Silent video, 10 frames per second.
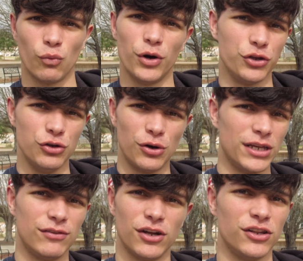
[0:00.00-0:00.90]
when you don't
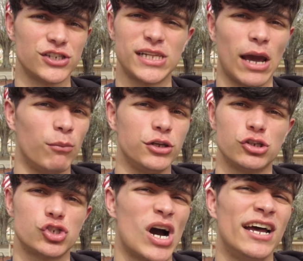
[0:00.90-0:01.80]
even understand what
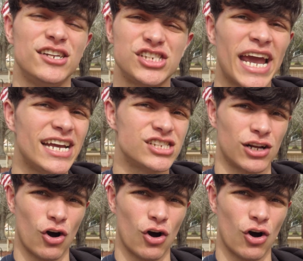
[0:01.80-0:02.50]
you're trying to change at